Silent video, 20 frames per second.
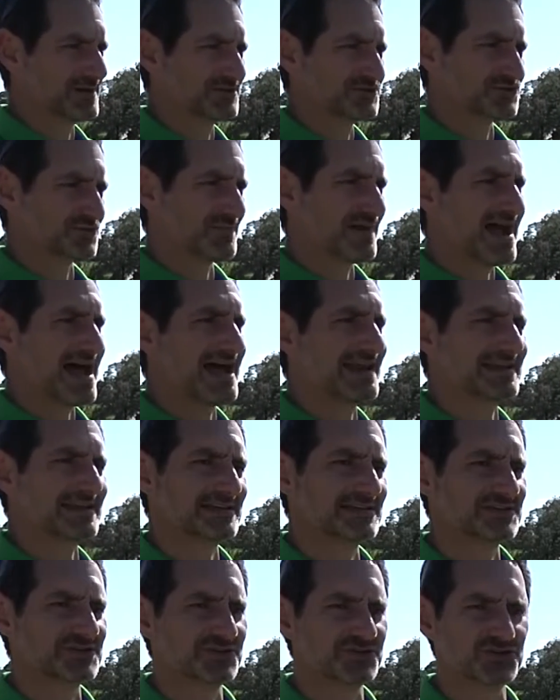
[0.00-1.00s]
be dramatic
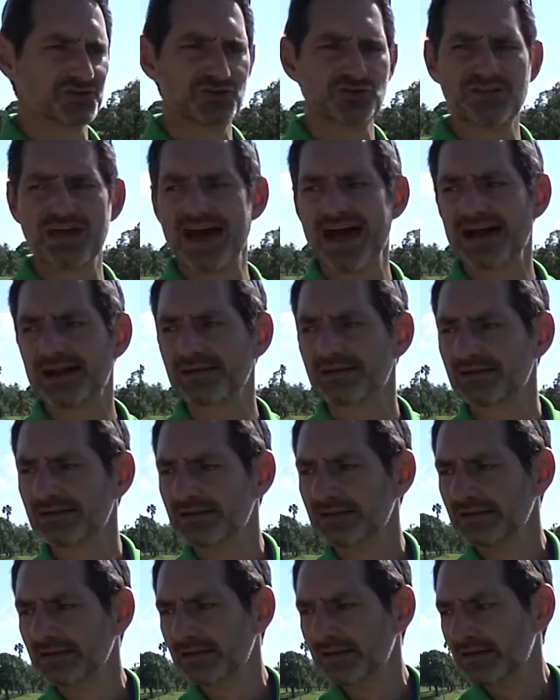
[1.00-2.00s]
and to do that.
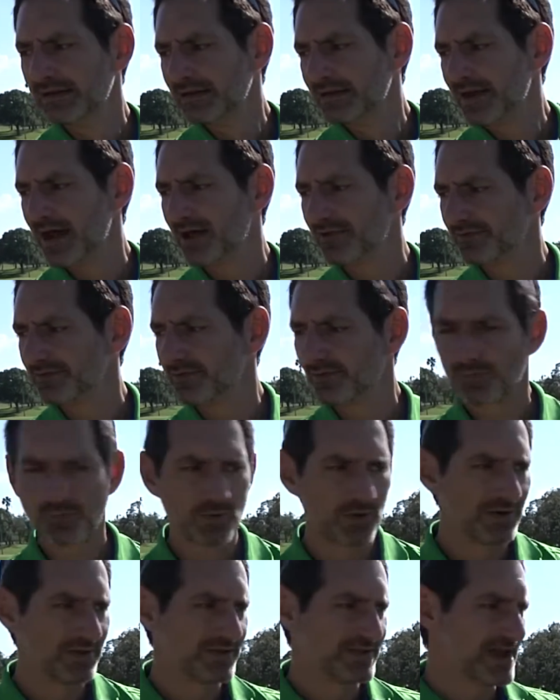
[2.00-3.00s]
Now,
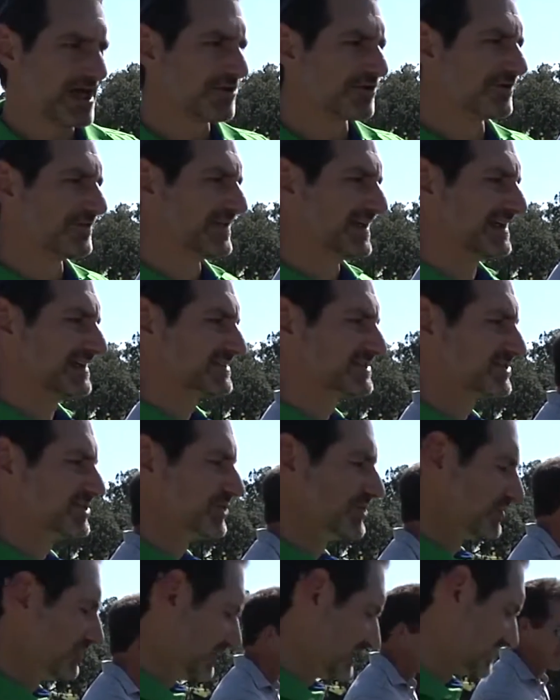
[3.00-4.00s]
one of the other things
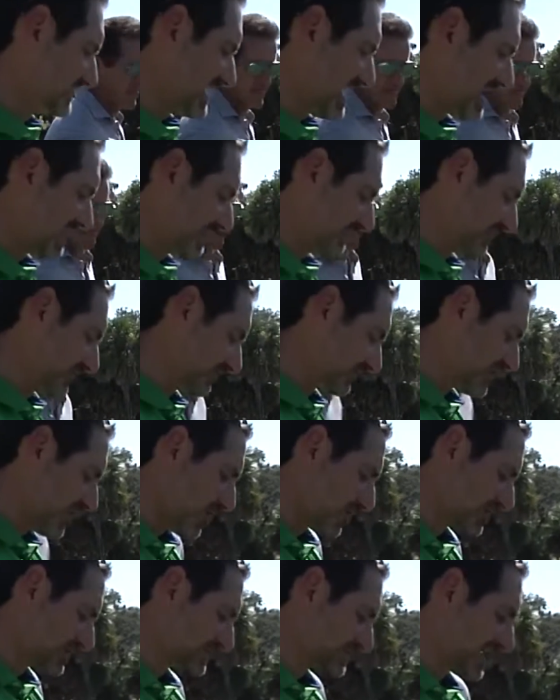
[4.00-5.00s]
too is that you'll
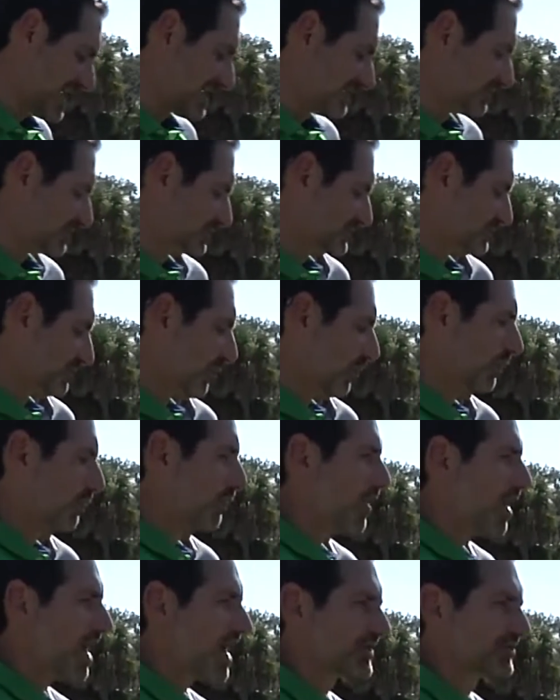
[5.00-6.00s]
notice that there's more
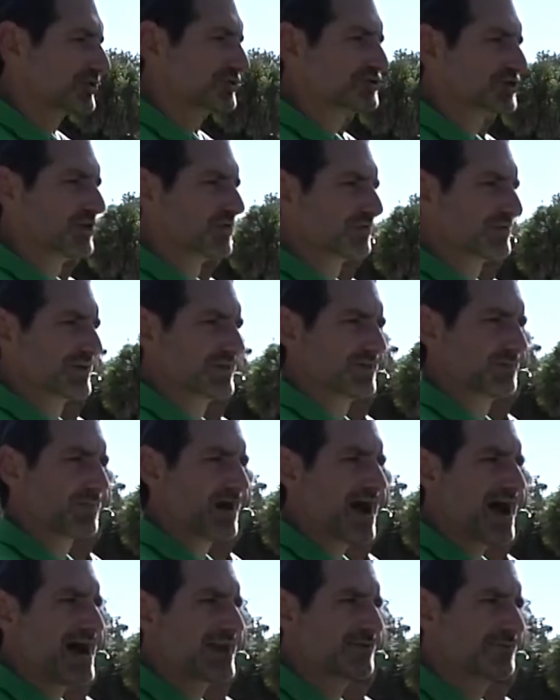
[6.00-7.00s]
water shown in the
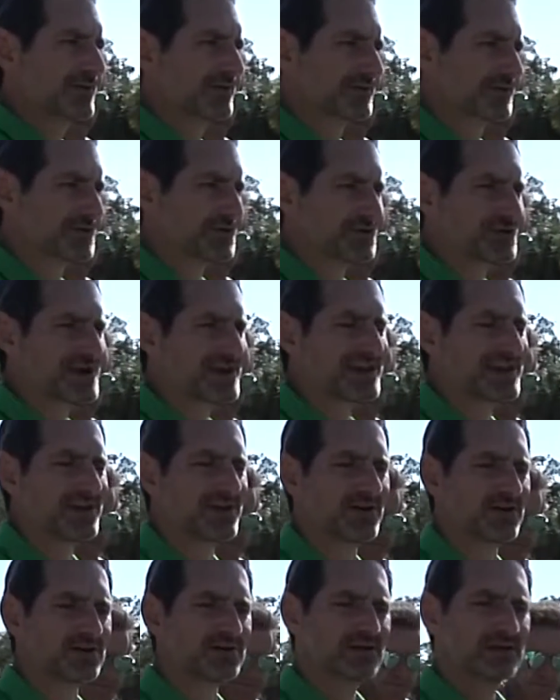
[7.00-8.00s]
bottom of the creek
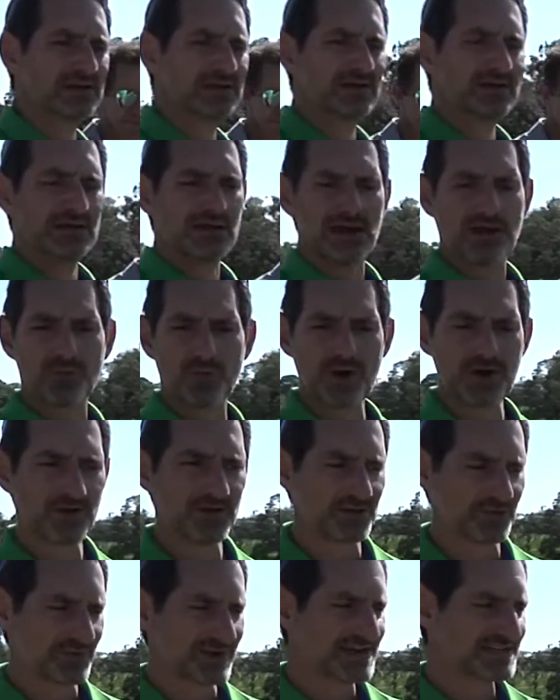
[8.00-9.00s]
here. And one
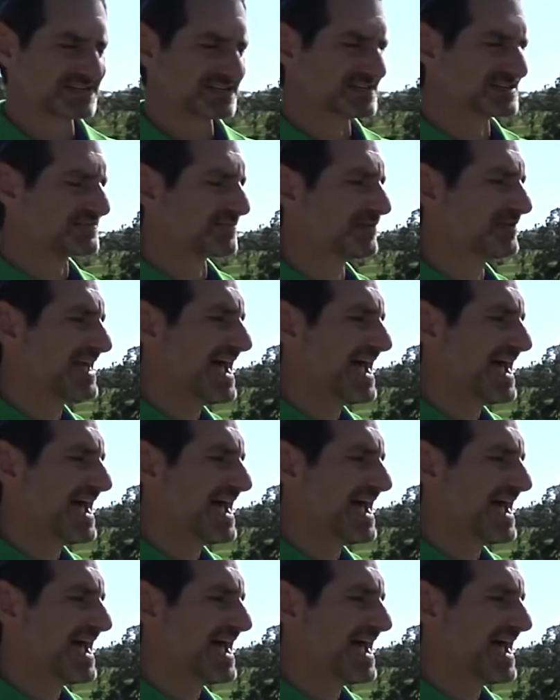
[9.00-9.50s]
of the reasons for